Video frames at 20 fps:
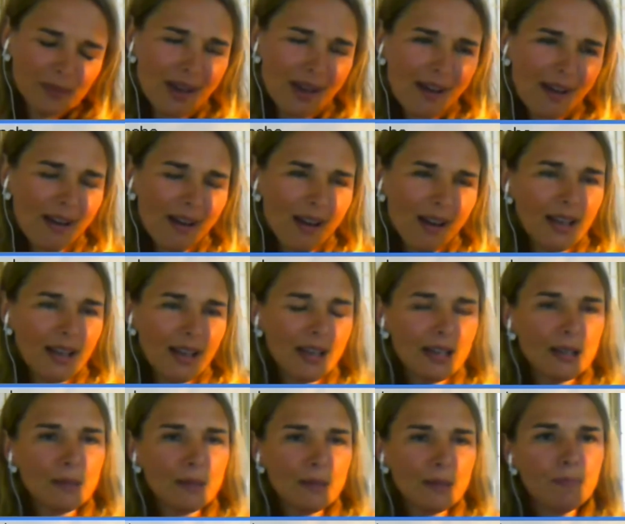Yeah, I
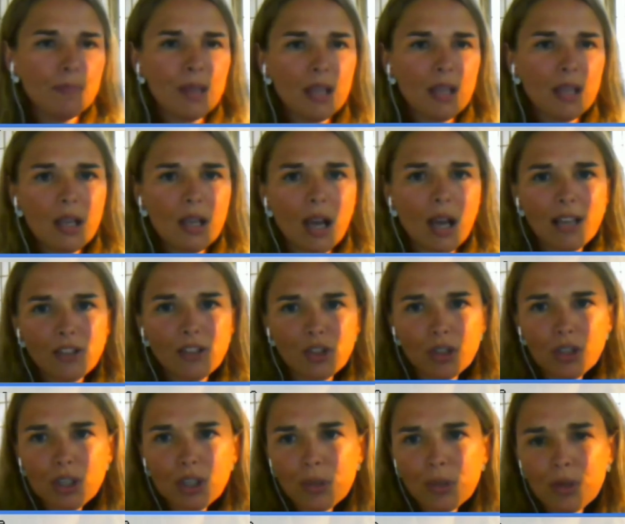um, I
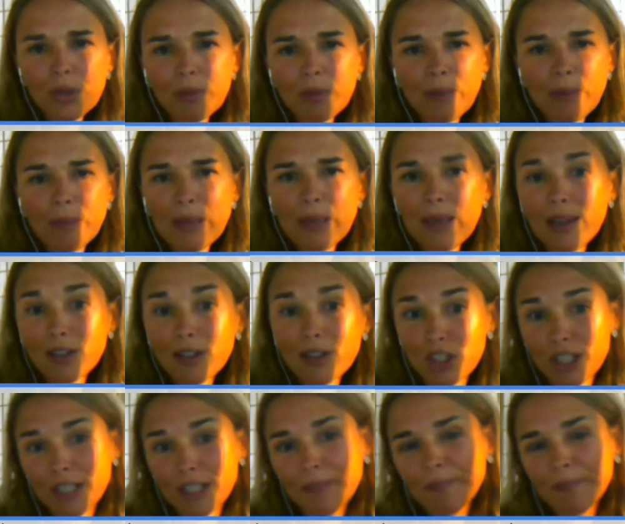started doing my
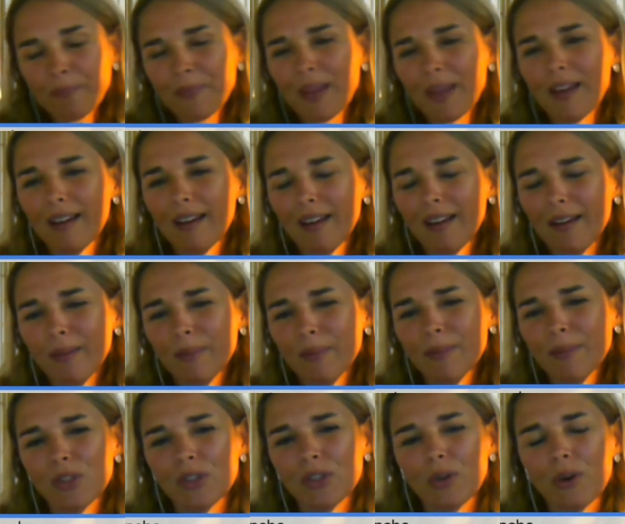PhD. Um,
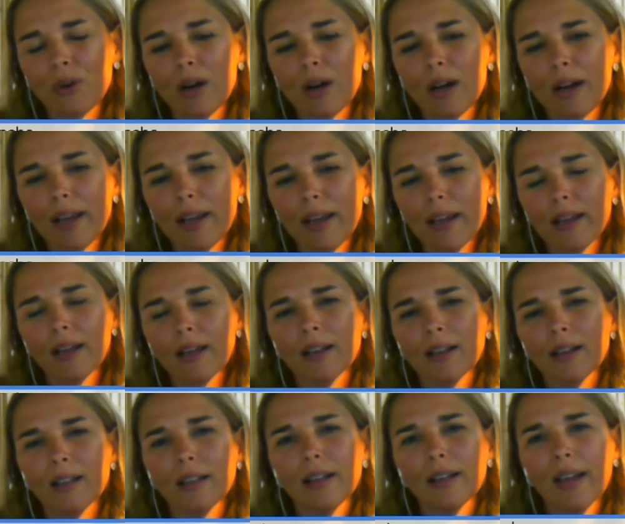so I
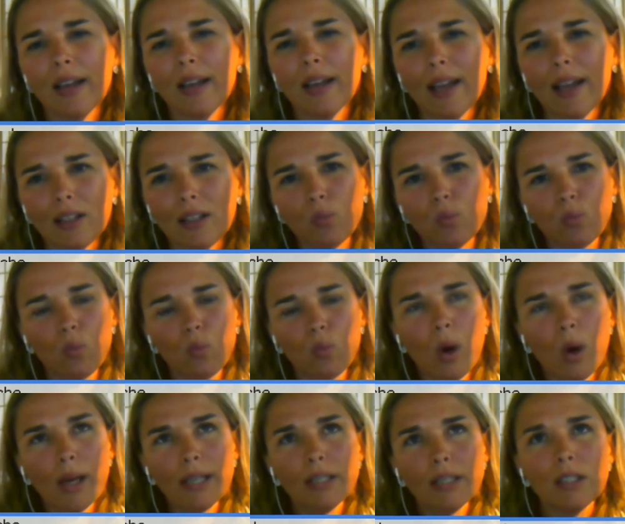uh, had
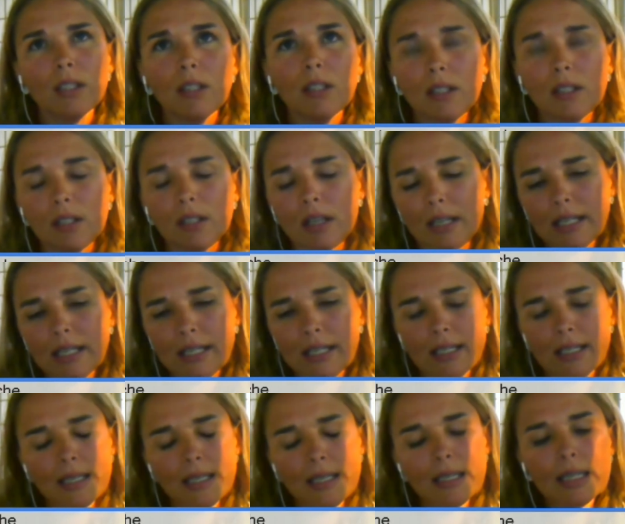wanted to
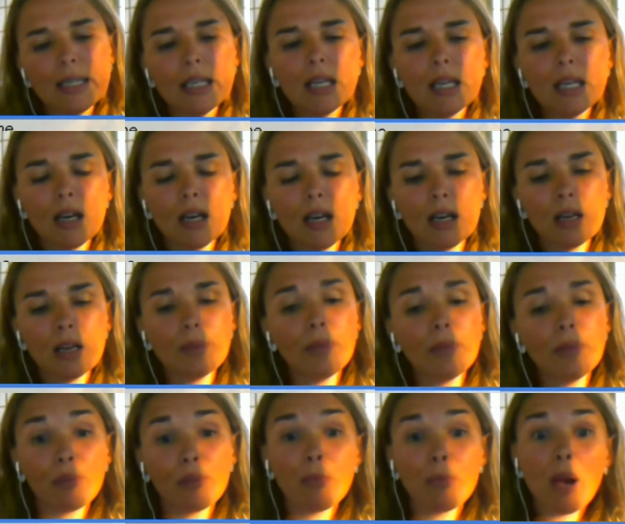study um, the
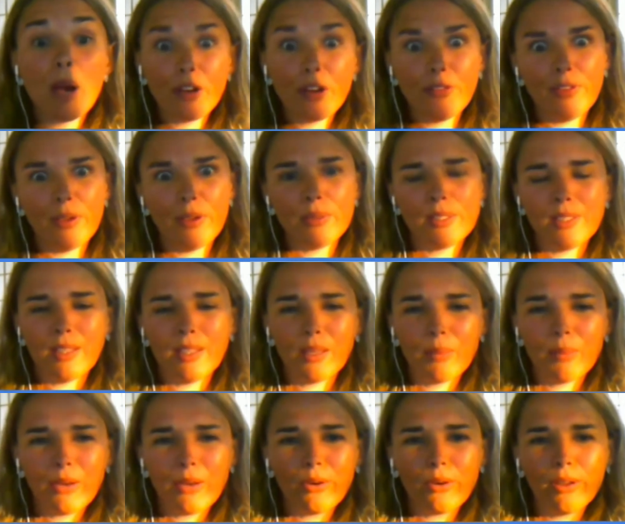thermography I was telling
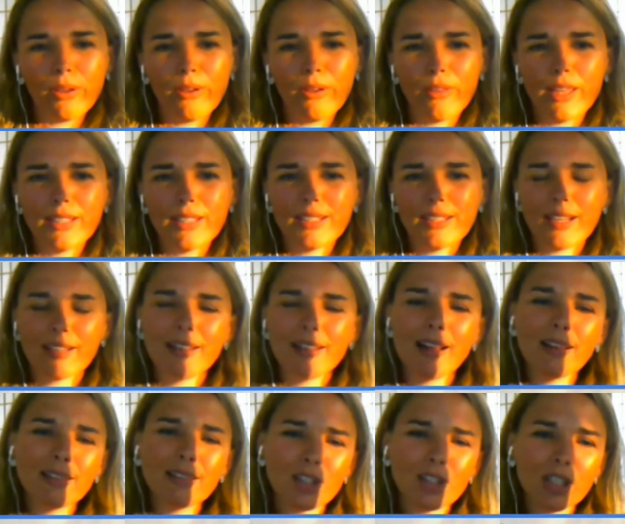about earlier, that
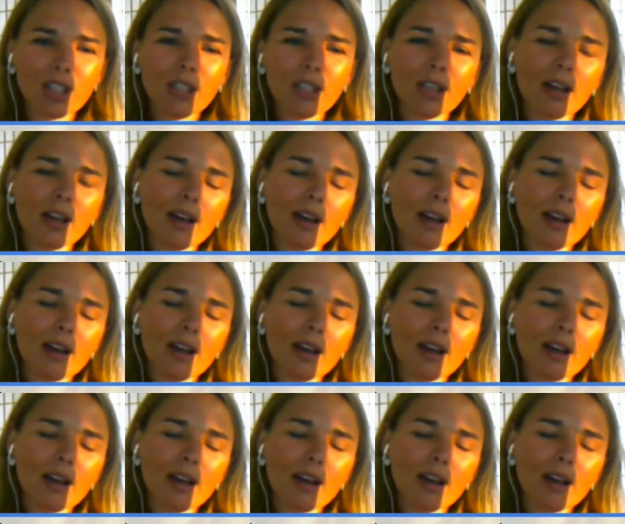technology.